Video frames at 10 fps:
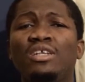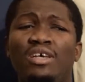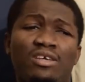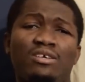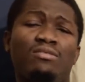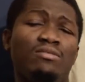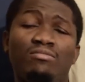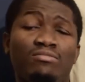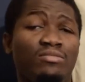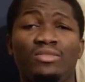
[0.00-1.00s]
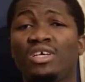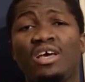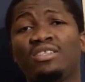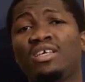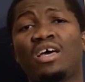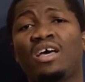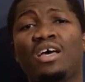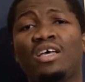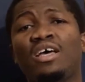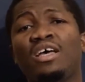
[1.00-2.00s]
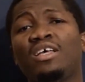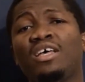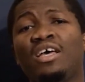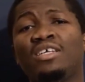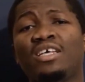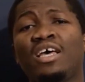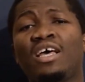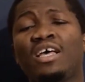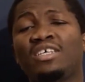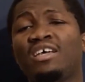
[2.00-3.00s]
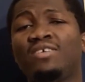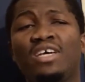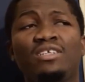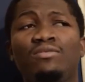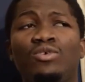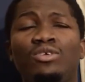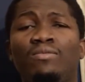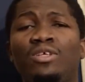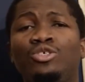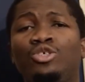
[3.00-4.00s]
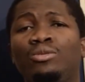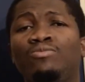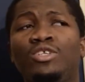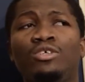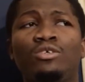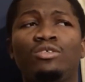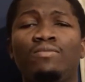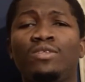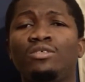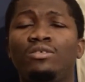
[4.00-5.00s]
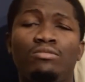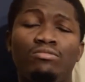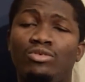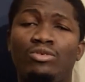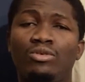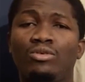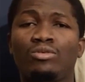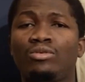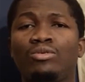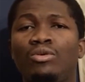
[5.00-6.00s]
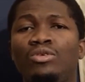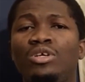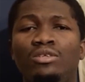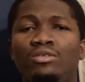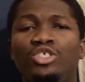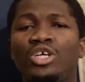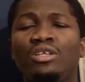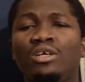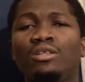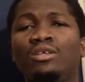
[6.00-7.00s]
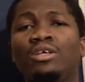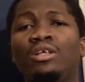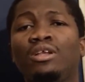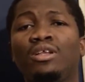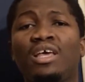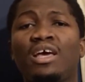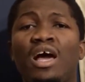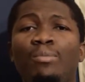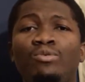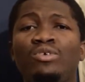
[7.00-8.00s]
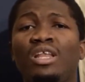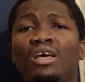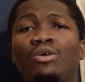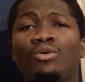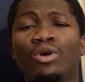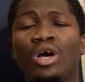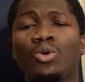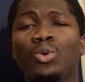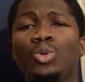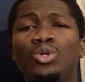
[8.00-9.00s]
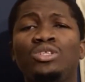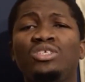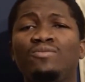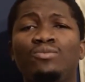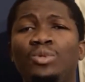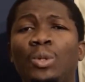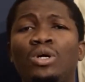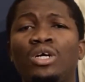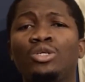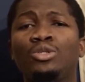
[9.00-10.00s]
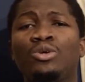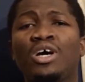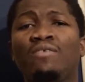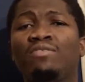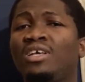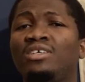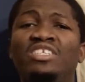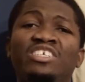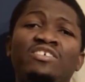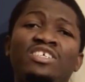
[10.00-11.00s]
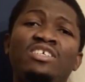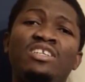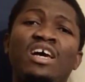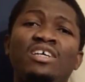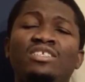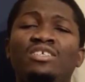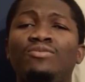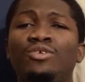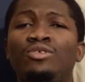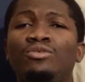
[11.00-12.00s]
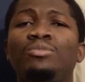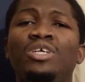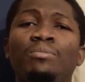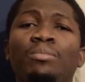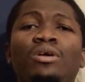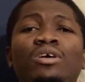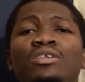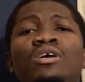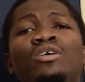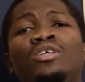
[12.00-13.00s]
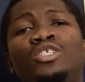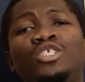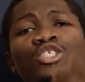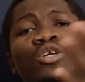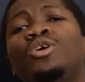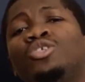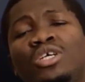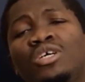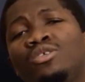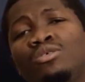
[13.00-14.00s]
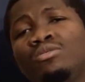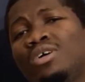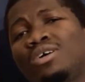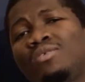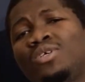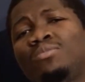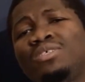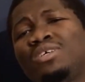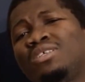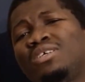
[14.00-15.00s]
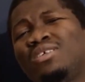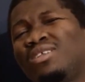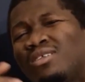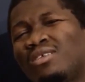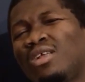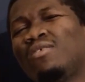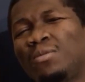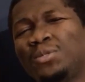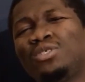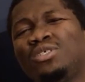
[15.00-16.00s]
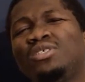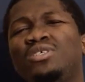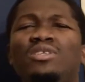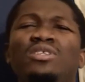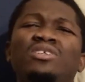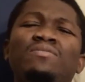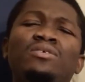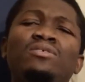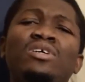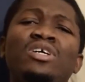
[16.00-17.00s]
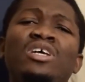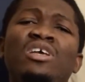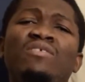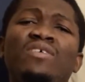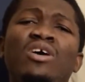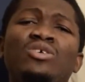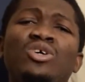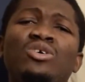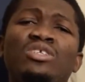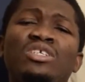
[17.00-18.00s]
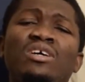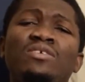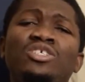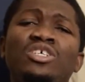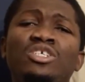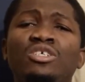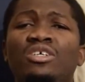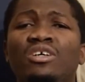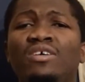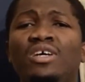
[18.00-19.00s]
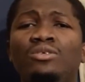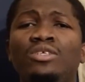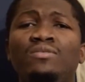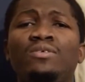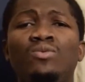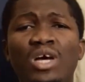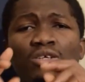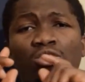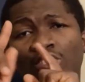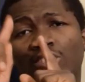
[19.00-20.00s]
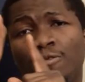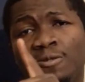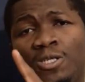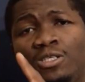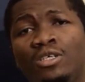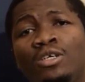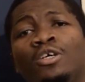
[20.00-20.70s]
like as I read in one of these YouTube videos of this coding channel, like Apple and Google don't even require you to have like degree in IT for you to be employed. Just show what you can do, which means that there's a lot of opportunities in this field. If you're also considering changing your career to this field, why not just go for it?